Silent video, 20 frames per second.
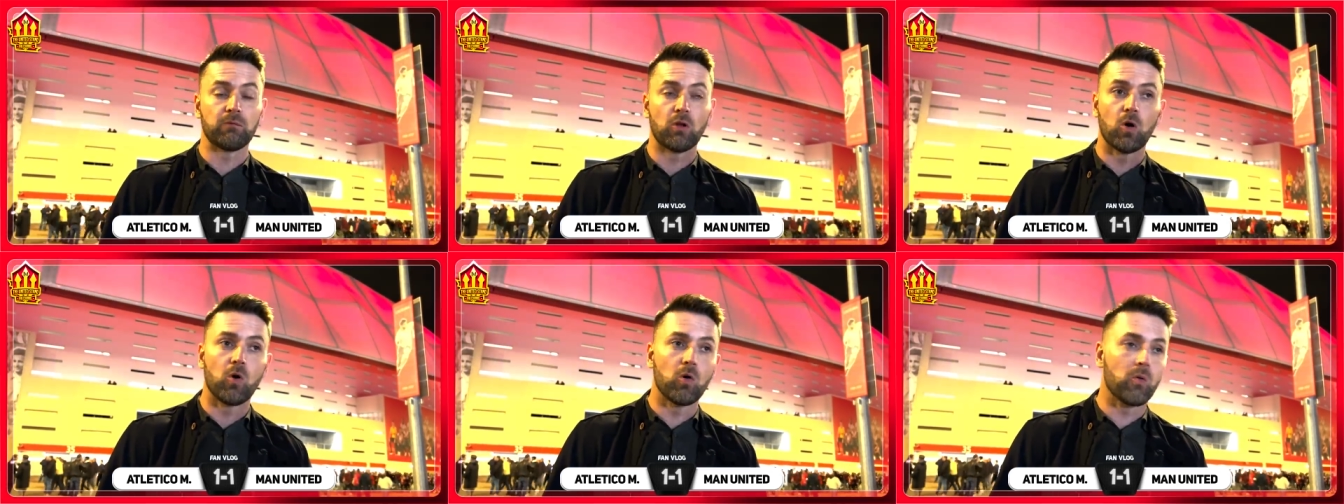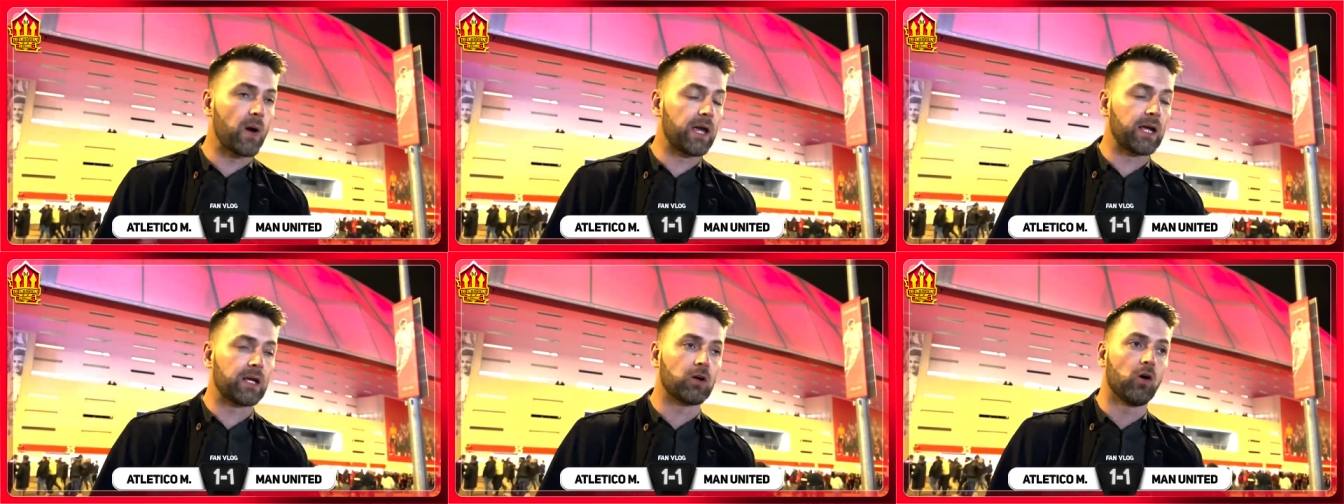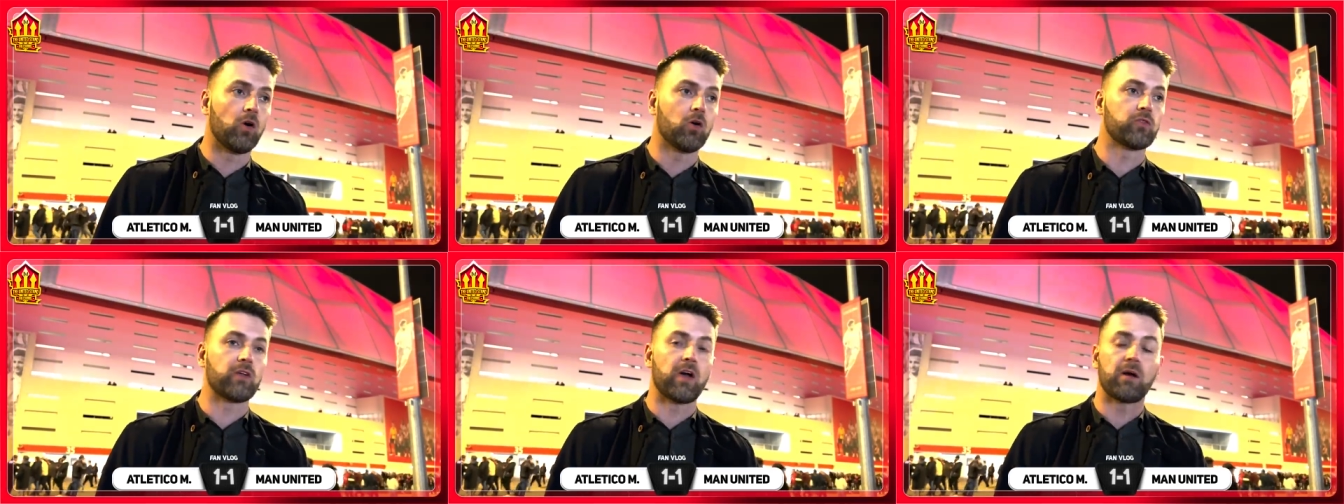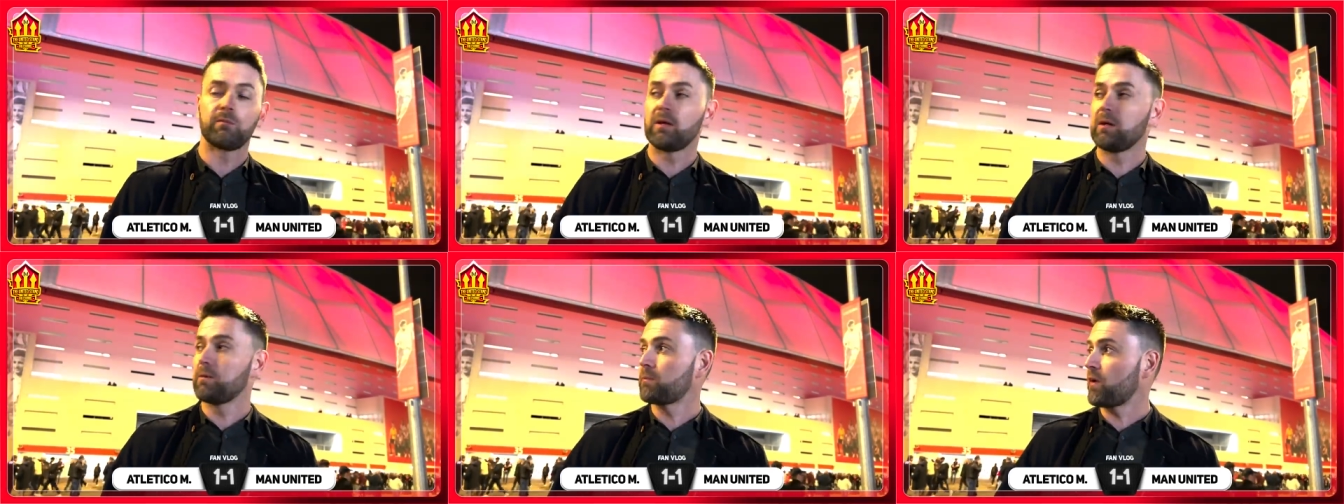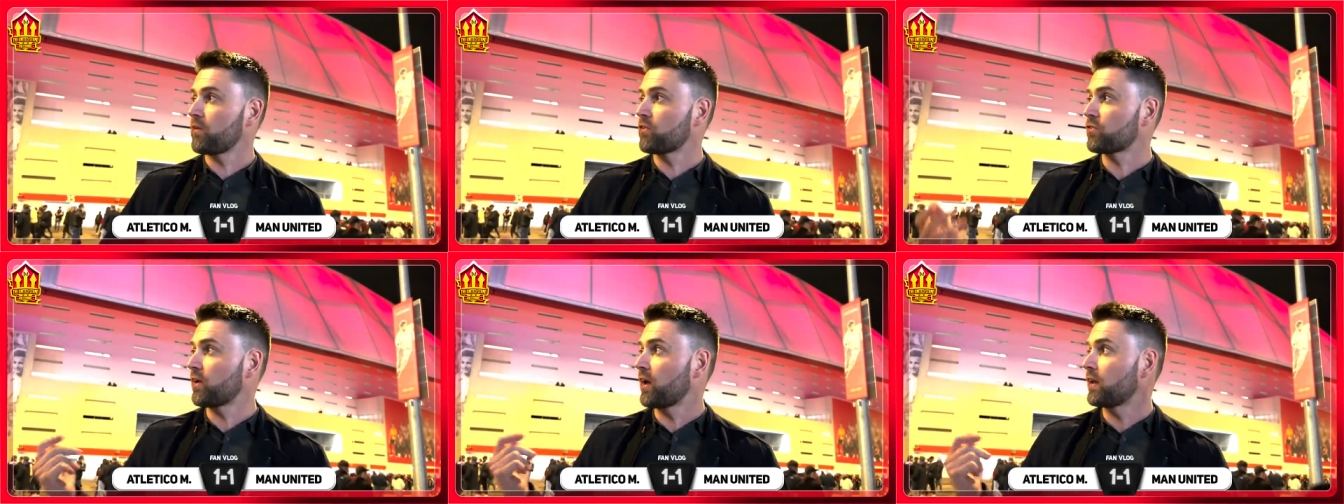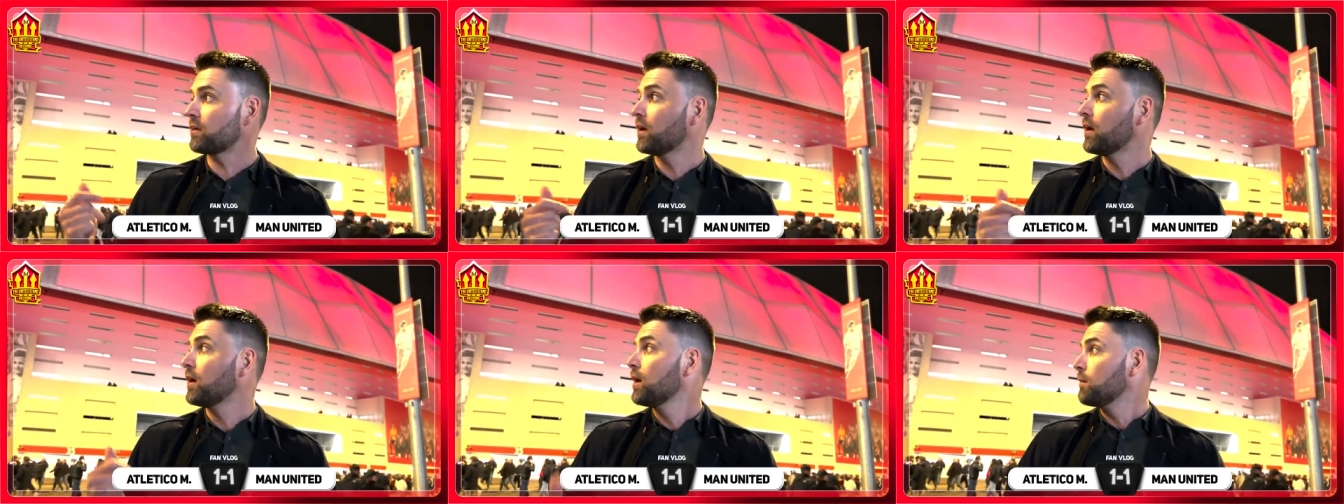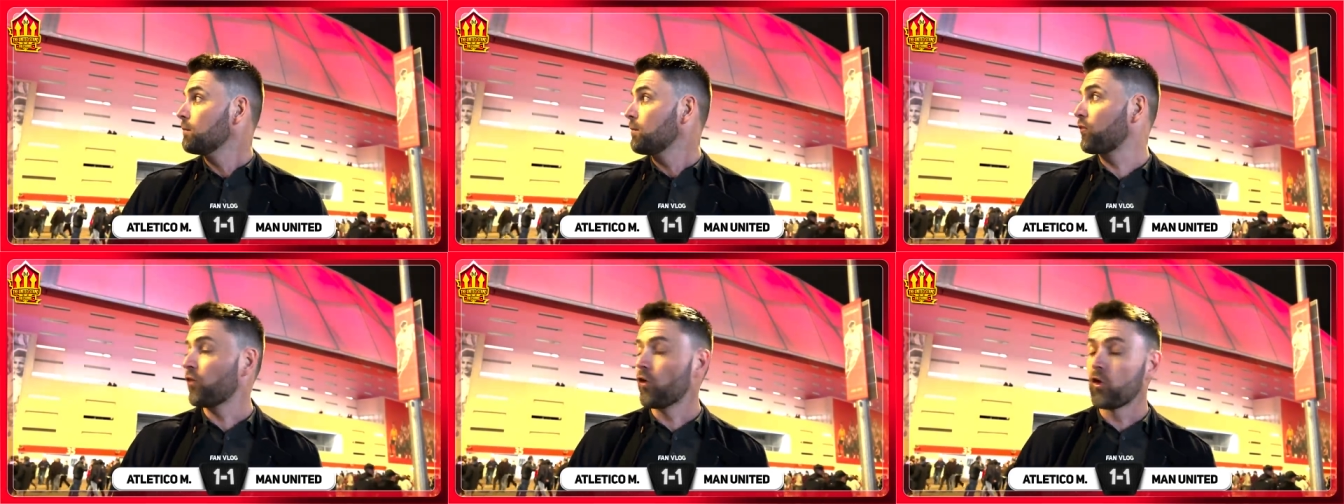No away goals, like me and Beth said
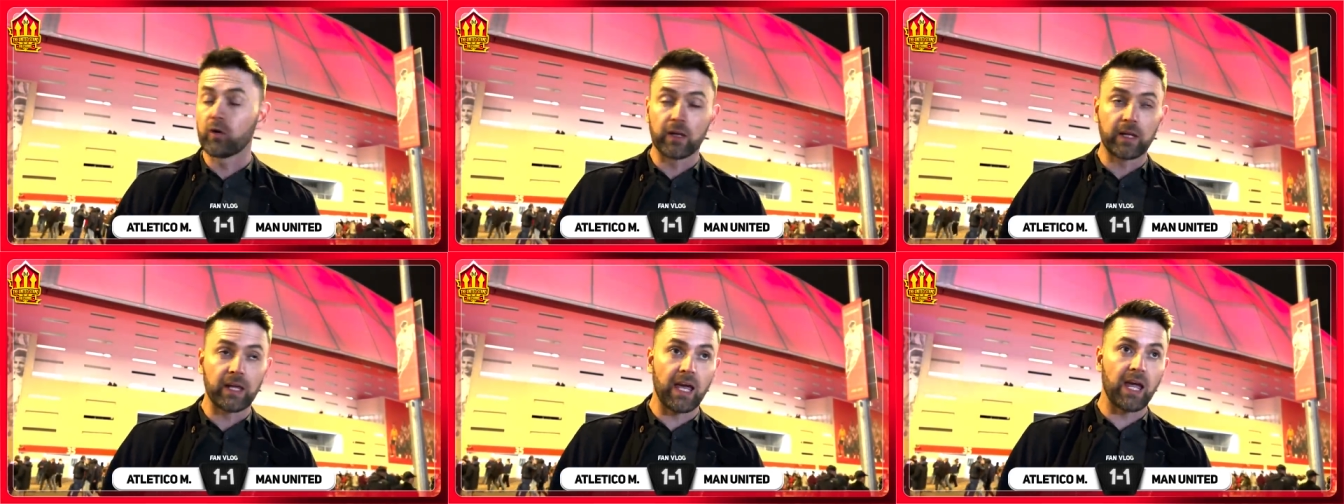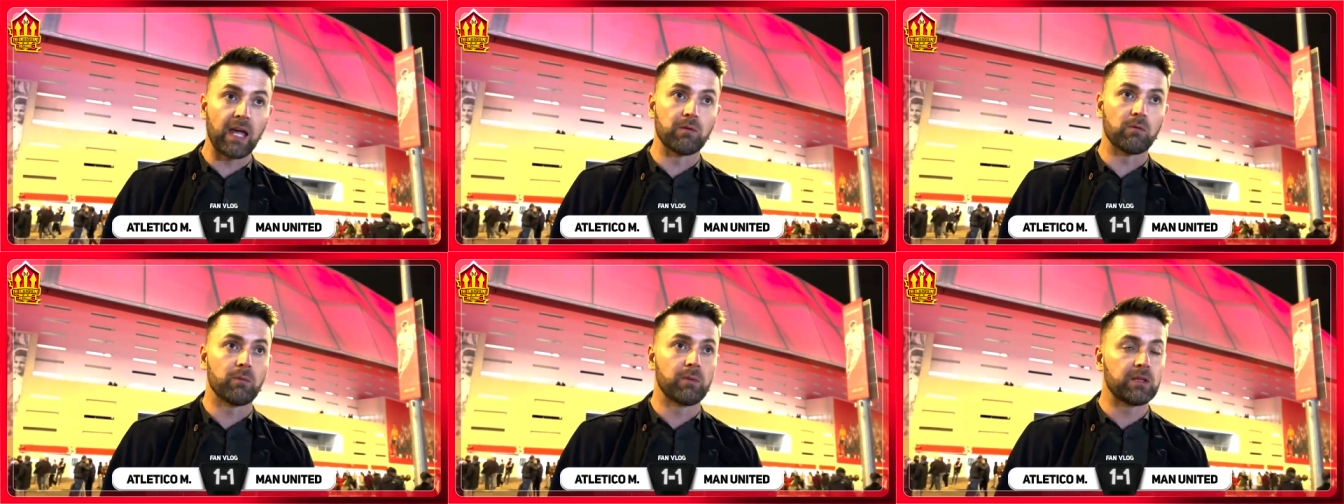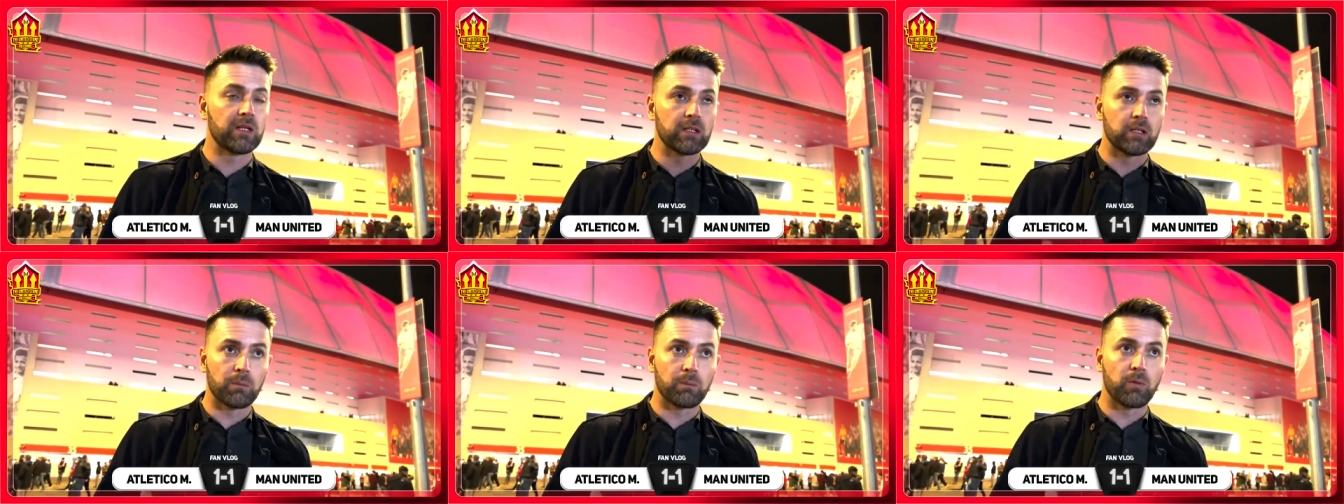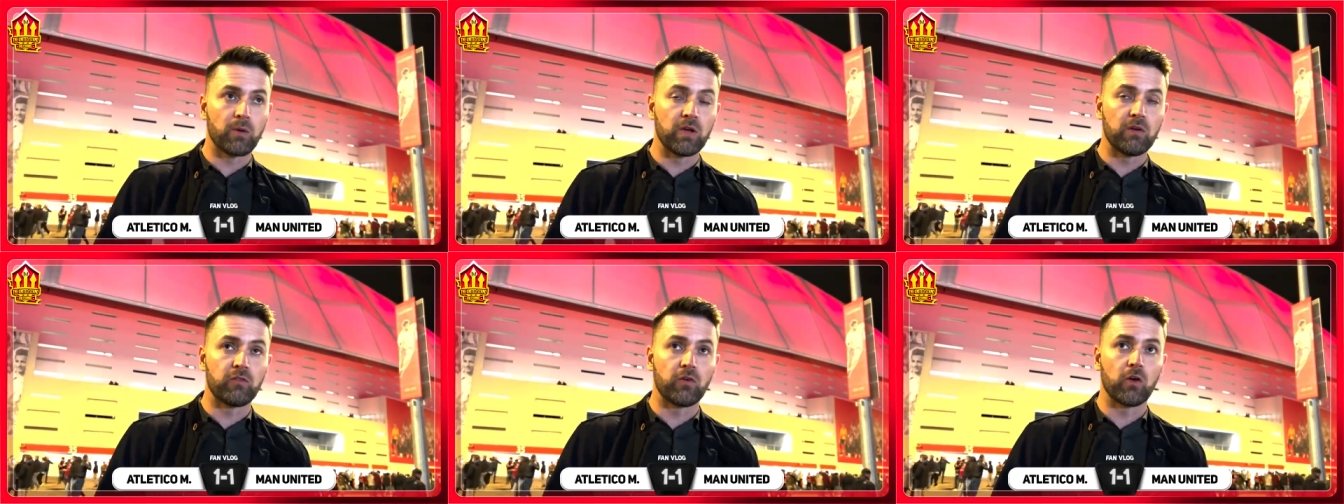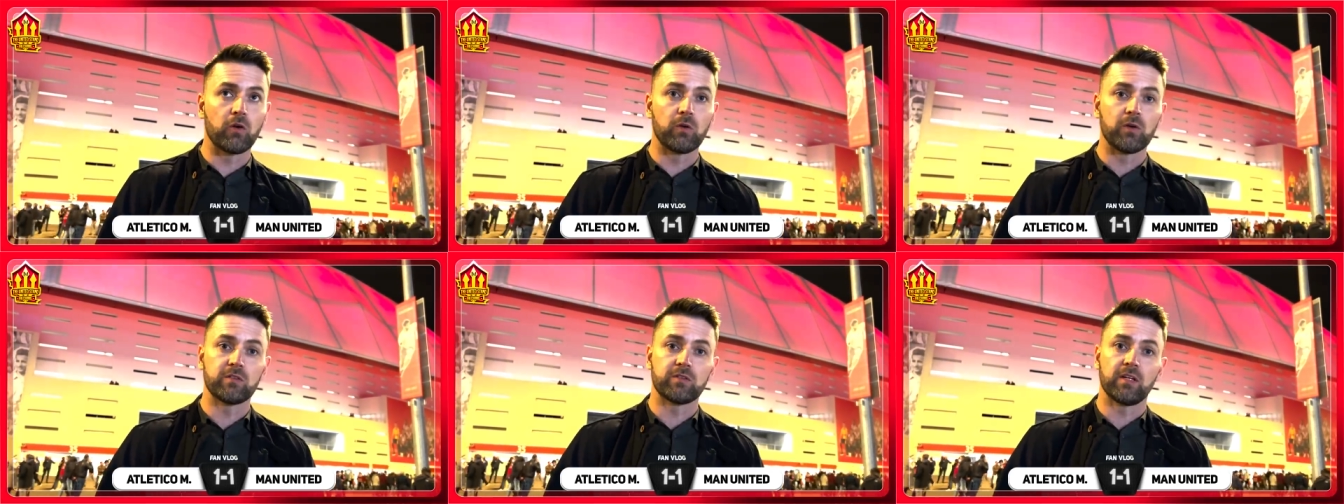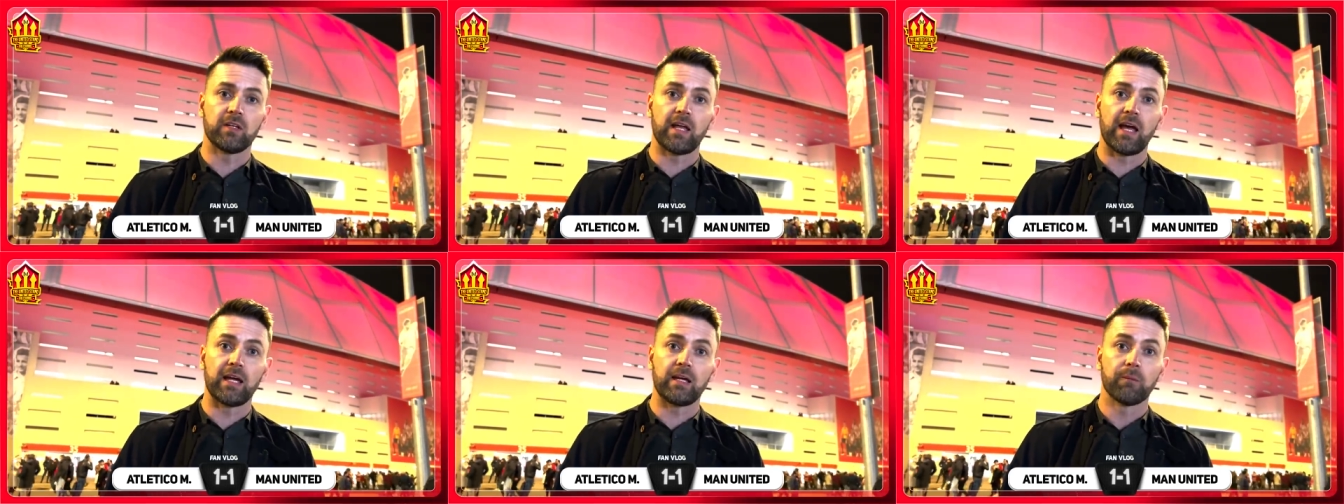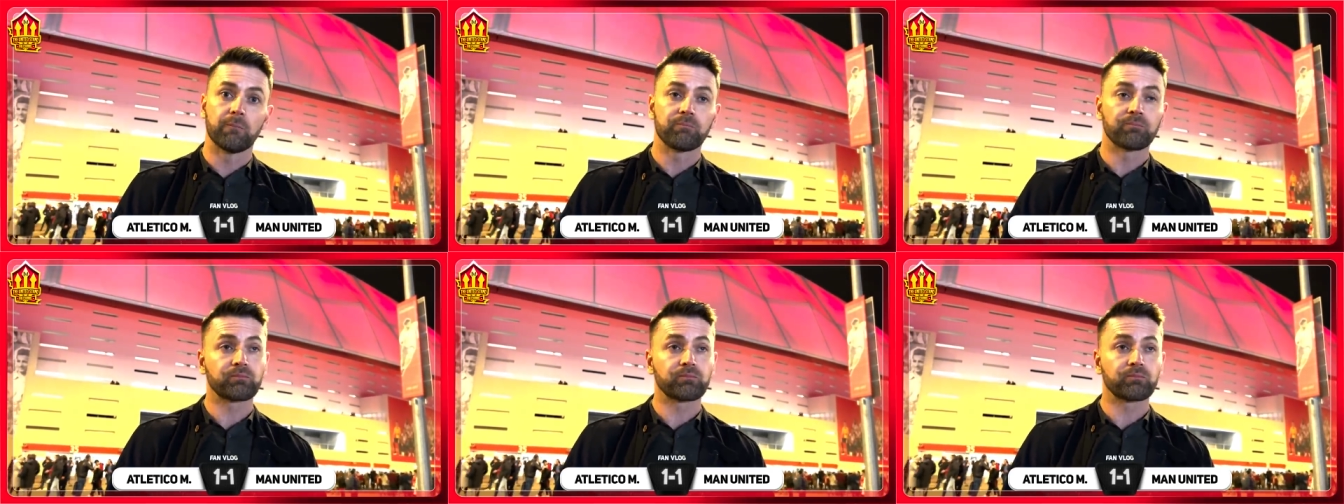before the game when we did the preview yesterday.